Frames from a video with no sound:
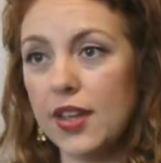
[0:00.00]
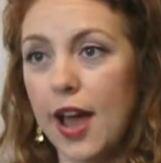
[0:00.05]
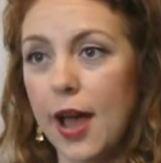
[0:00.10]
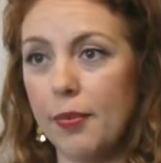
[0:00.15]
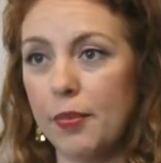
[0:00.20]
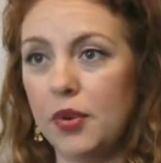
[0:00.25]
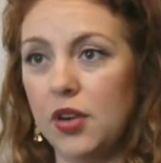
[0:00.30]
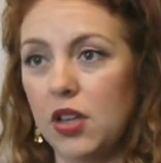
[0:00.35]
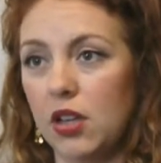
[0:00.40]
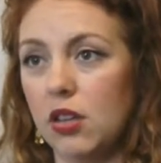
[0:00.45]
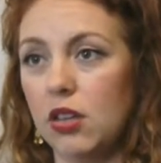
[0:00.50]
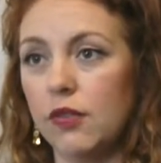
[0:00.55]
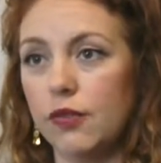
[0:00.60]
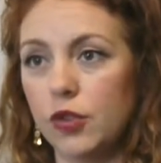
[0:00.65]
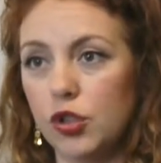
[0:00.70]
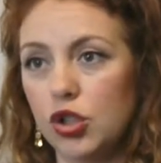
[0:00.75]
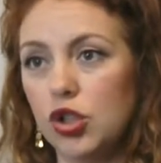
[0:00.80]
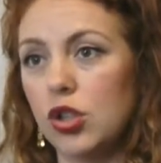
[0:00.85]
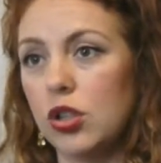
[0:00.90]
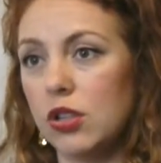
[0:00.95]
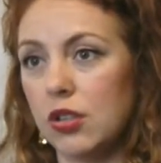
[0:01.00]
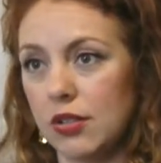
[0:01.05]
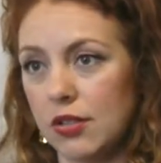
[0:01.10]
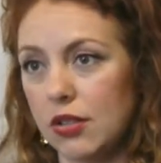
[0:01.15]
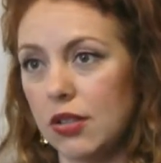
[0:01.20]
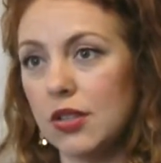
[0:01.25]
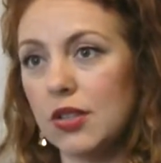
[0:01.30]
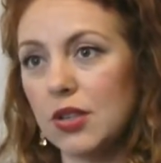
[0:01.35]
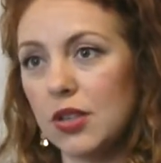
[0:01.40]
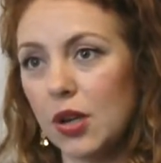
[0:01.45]
happening in the Virginia
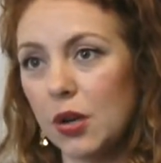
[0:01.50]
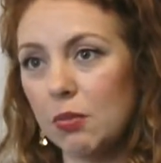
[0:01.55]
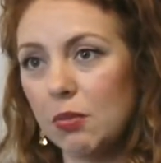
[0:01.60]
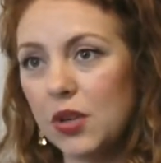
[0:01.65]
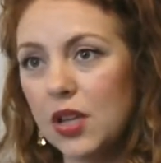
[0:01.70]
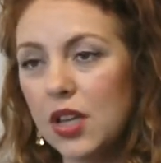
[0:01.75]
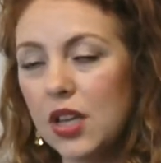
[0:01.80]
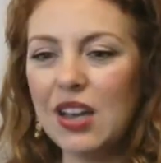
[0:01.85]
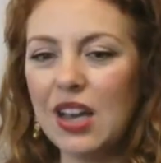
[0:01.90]
system.